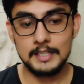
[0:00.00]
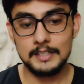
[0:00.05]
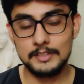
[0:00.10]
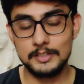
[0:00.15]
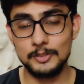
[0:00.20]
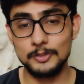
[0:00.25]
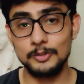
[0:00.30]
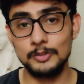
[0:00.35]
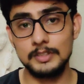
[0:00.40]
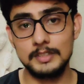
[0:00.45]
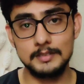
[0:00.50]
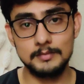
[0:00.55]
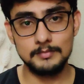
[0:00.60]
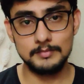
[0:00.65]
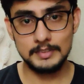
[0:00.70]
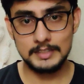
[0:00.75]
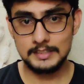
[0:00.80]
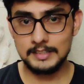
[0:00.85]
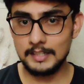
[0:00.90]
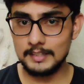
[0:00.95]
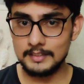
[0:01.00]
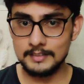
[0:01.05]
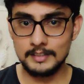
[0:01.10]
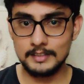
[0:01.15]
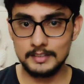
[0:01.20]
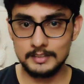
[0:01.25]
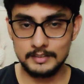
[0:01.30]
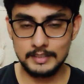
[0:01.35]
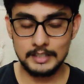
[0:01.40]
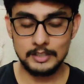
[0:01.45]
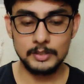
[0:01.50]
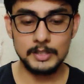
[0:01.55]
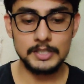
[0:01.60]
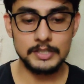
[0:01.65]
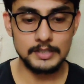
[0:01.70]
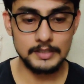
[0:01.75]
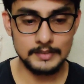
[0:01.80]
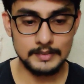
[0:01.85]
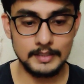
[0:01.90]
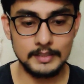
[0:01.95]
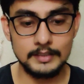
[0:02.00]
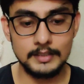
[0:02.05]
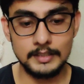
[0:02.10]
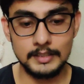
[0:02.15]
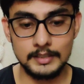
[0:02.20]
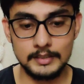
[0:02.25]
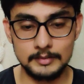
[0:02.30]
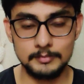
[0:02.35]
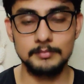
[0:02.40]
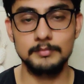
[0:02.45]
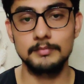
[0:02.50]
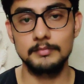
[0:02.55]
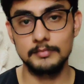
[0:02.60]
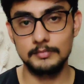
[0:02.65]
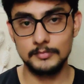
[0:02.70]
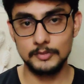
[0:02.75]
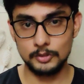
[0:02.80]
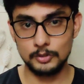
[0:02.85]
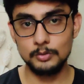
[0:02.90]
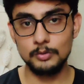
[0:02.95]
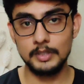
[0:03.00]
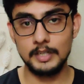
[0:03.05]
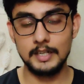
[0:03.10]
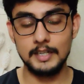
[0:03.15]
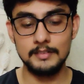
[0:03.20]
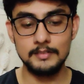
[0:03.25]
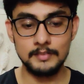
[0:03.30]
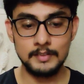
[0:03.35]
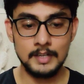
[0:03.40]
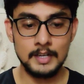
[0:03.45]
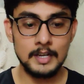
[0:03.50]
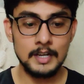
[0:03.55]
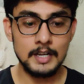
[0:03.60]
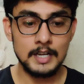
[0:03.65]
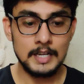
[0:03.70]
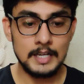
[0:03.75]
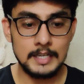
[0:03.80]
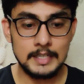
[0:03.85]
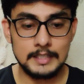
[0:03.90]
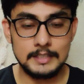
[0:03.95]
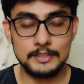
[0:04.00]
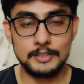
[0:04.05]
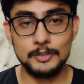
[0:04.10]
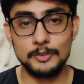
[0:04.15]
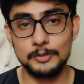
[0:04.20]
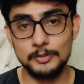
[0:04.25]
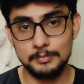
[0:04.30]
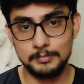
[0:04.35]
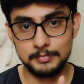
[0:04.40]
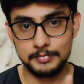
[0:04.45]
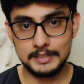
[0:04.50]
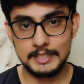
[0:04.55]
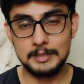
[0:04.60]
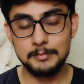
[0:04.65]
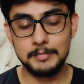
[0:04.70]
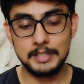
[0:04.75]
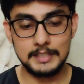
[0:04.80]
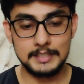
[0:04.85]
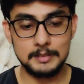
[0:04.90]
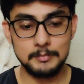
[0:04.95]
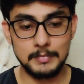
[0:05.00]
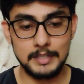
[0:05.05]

So these are the certain regulations that they do have. So keep that in